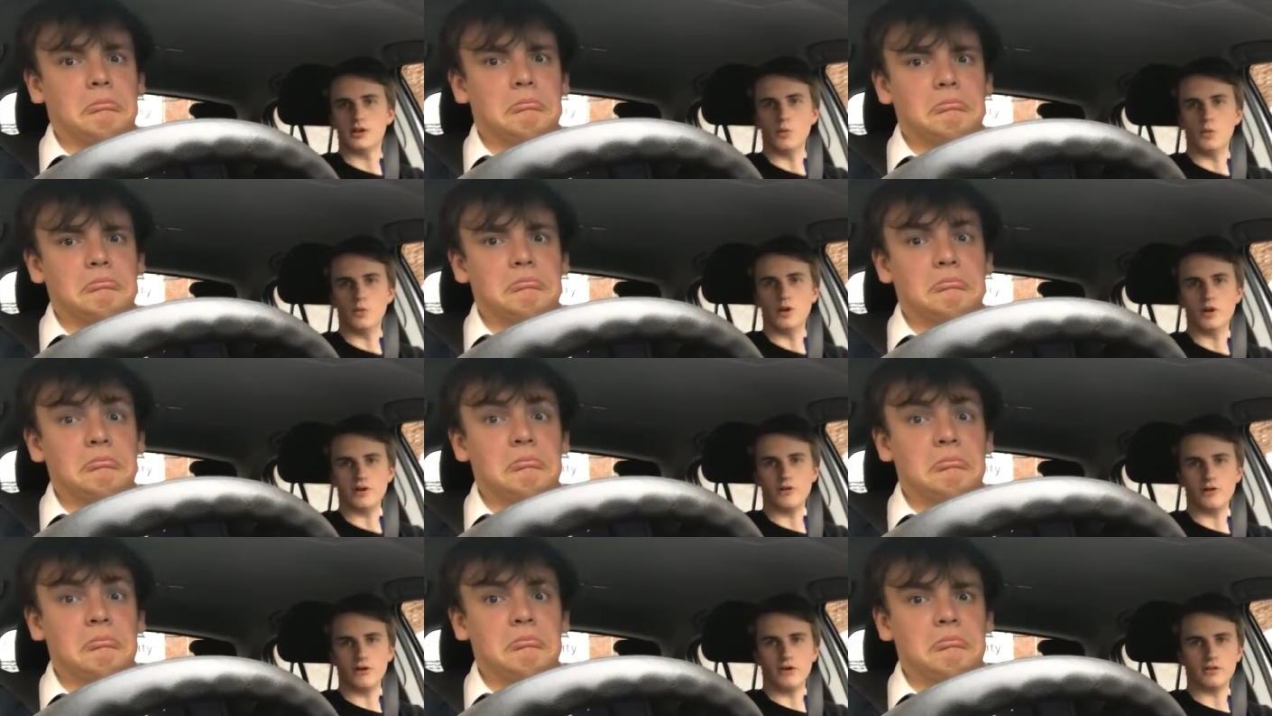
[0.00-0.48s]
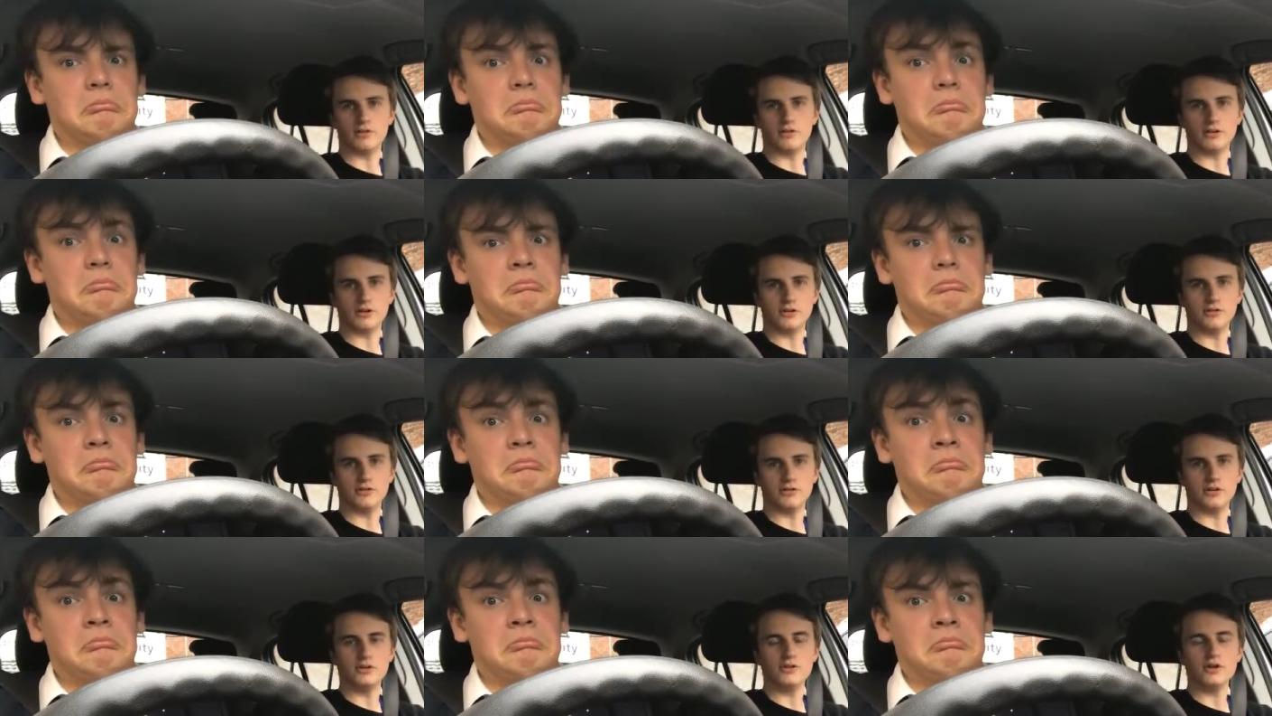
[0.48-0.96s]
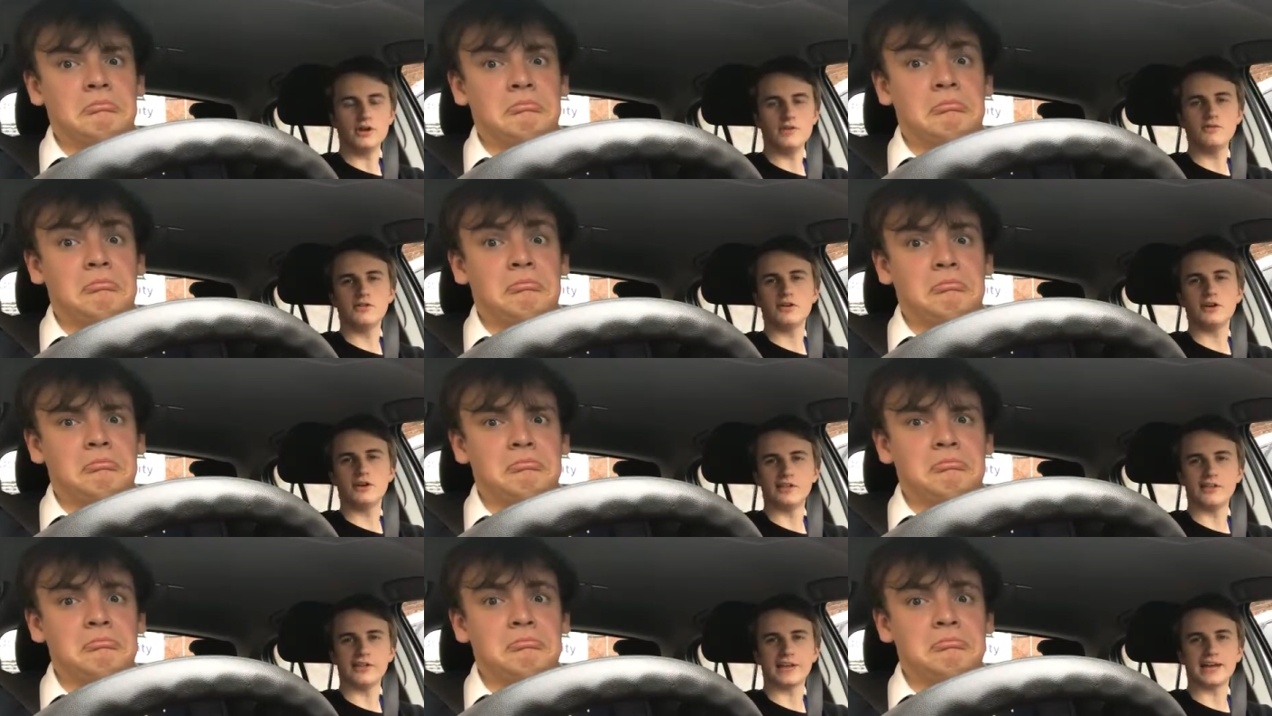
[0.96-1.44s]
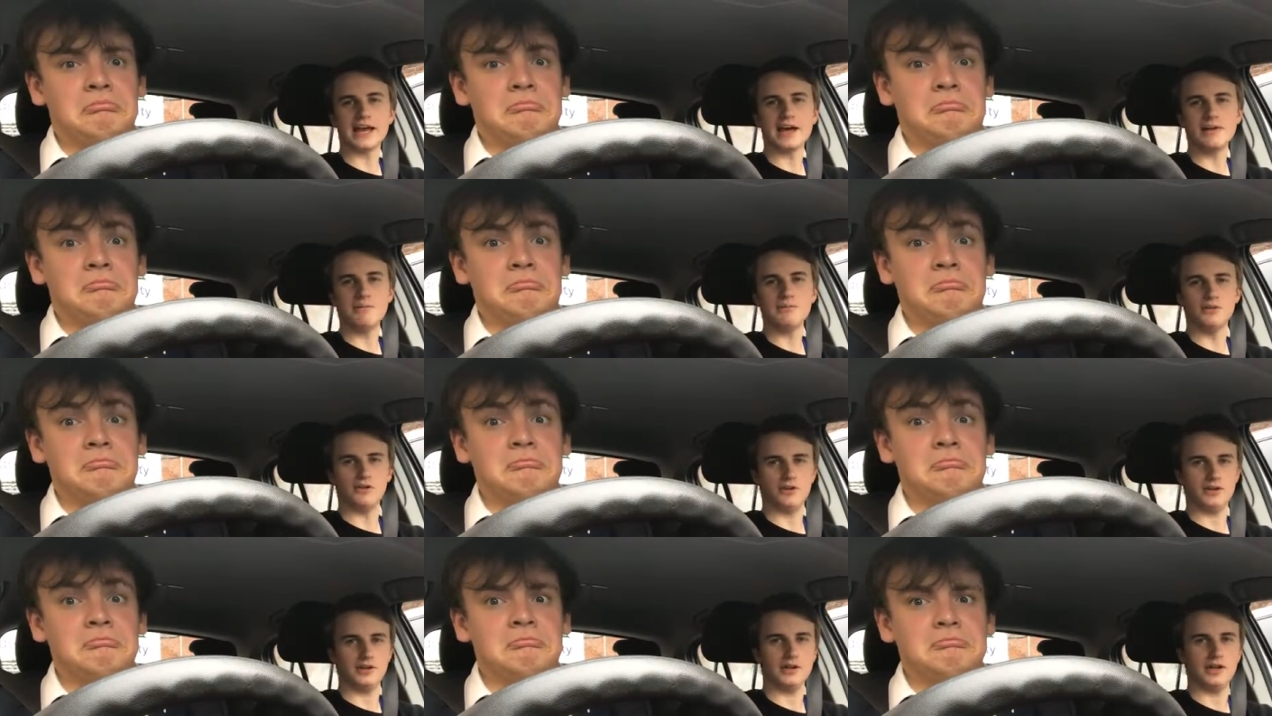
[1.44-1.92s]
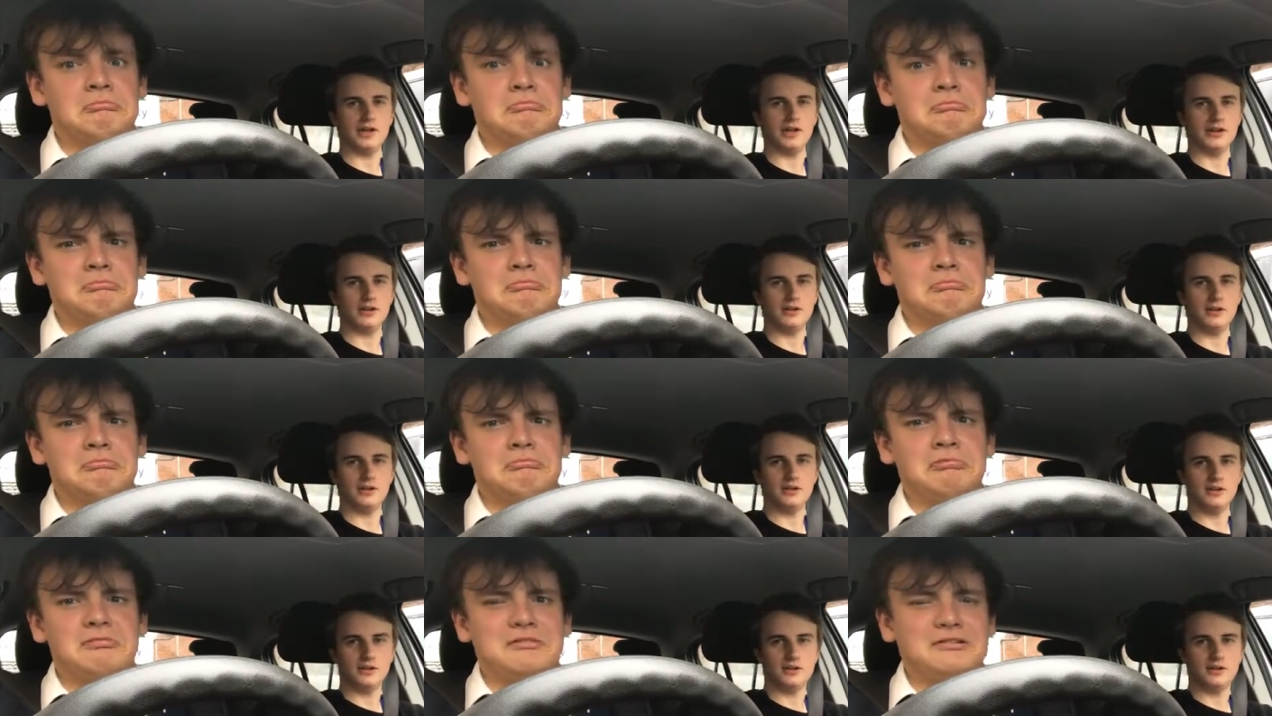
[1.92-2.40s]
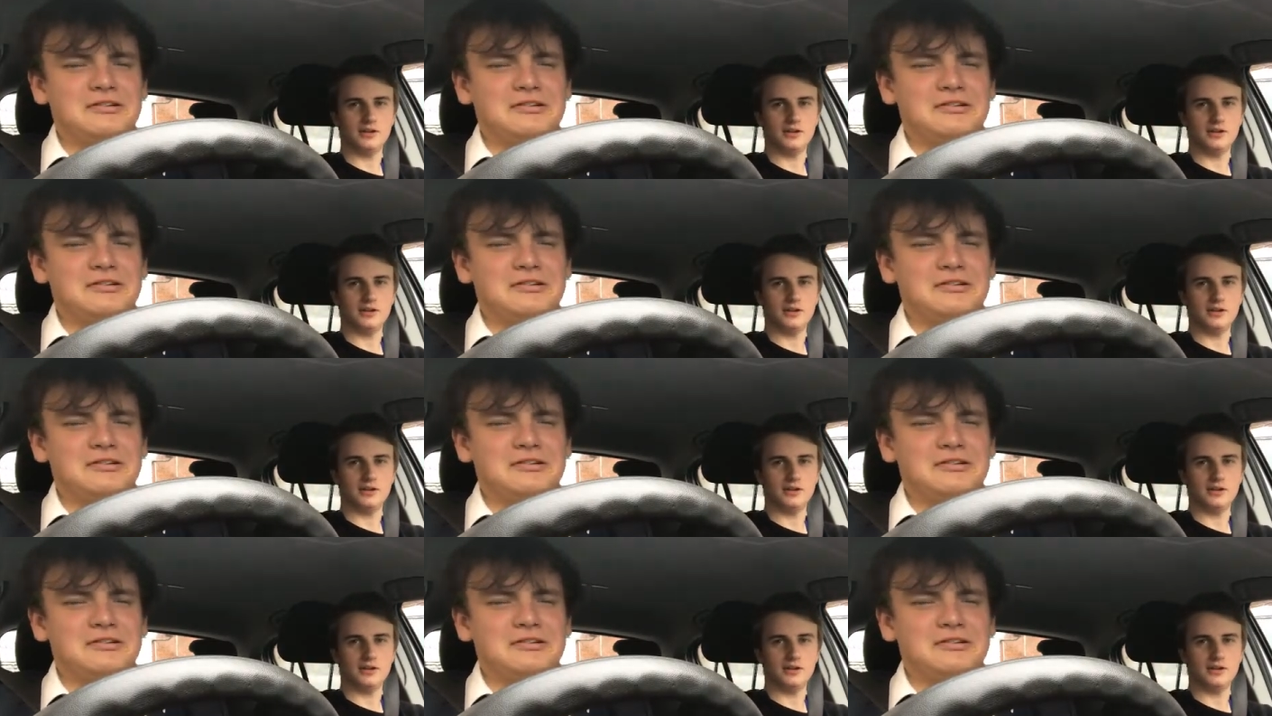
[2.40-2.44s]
Speaker 1: Why are your eyes looking? You're not even looking at the camera again.